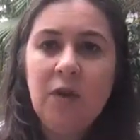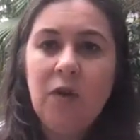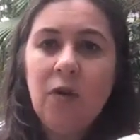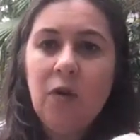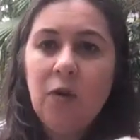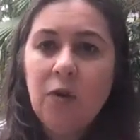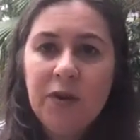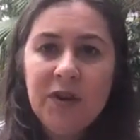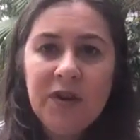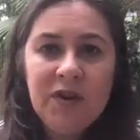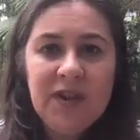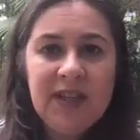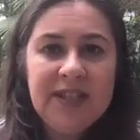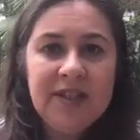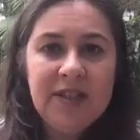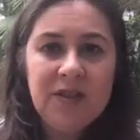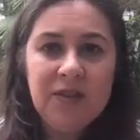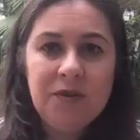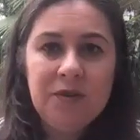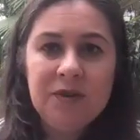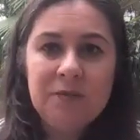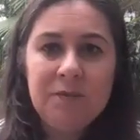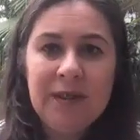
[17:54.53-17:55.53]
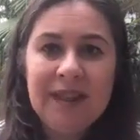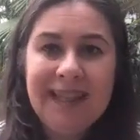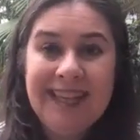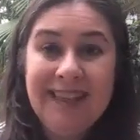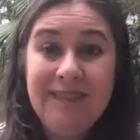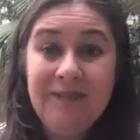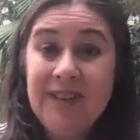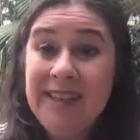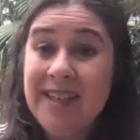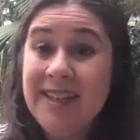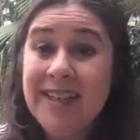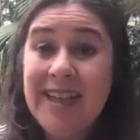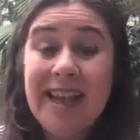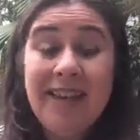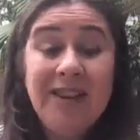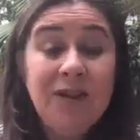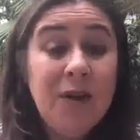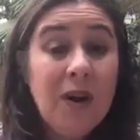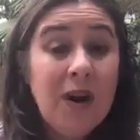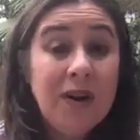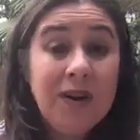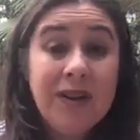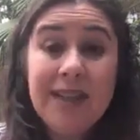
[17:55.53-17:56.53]
All you need to do is believe in it, and
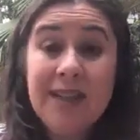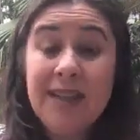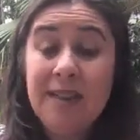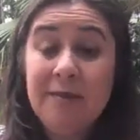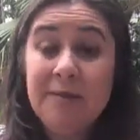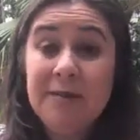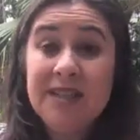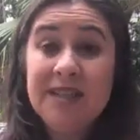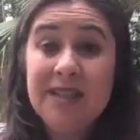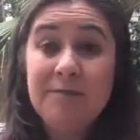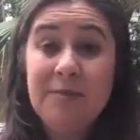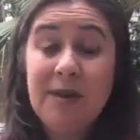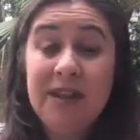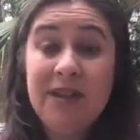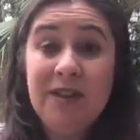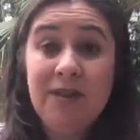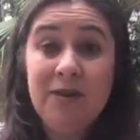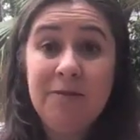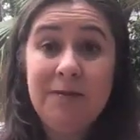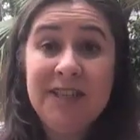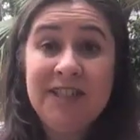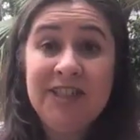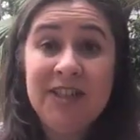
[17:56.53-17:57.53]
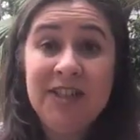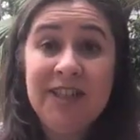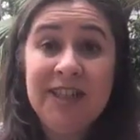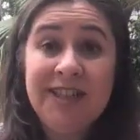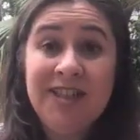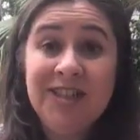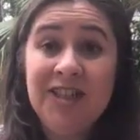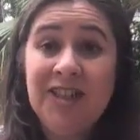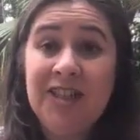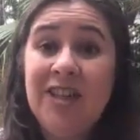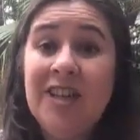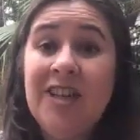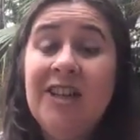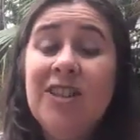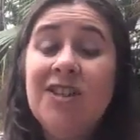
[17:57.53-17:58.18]
you're only limited by your imagination.